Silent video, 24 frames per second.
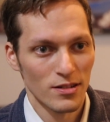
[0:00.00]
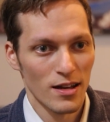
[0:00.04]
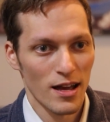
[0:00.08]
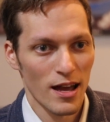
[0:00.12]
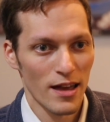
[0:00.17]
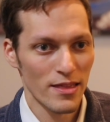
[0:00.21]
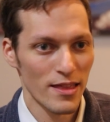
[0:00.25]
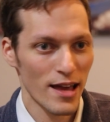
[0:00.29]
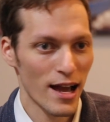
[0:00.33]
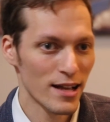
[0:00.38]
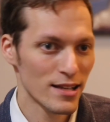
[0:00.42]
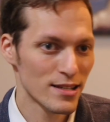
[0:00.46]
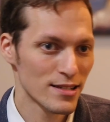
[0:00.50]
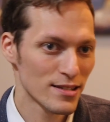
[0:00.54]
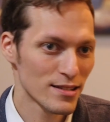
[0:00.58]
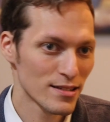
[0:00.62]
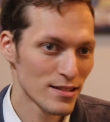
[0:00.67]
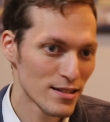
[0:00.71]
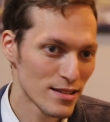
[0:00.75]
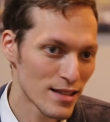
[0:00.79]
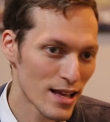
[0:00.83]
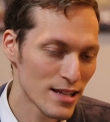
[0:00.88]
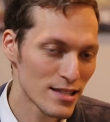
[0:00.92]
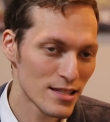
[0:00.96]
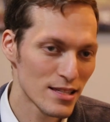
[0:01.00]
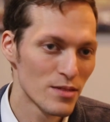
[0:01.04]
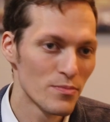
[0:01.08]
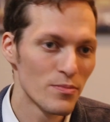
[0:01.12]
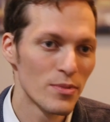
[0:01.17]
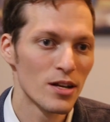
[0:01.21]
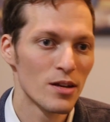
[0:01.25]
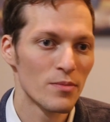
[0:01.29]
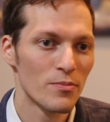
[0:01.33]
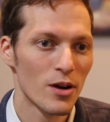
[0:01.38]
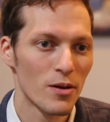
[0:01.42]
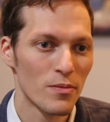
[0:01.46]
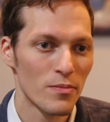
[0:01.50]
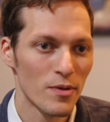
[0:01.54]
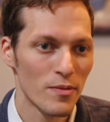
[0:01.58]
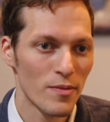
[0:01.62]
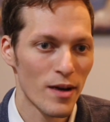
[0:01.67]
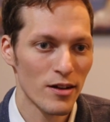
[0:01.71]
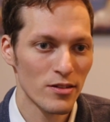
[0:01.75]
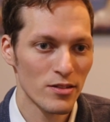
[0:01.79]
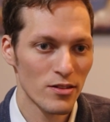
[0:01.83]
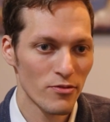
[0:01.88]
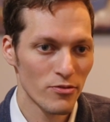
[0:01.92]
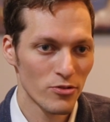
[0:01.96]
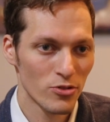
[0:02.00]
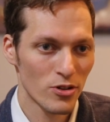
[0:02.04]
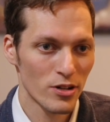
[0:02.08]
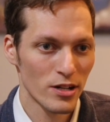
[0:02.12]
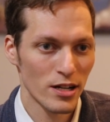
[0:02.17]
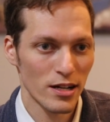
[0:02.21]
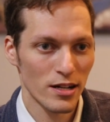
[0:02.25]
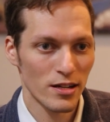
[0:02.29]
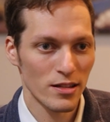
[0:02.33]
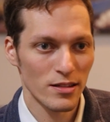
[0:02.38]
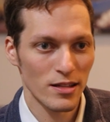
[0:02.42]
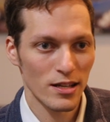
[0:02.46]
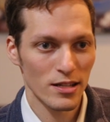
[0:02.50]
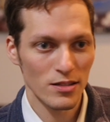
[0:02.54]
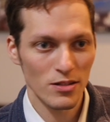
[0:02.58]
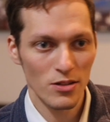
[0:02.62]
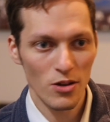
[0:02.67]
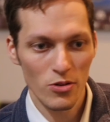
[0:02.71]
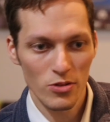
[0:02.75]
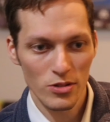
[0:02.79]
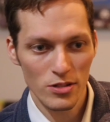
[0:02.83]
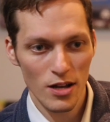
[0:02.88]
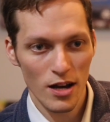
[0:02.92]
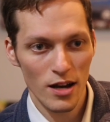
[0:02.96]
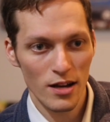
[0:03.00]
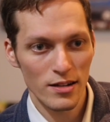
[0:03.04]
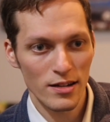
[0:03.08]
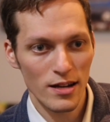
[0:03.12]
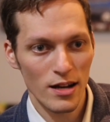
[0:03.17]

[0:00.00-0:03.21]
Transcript: and that's the minimum amount of learning that goes on.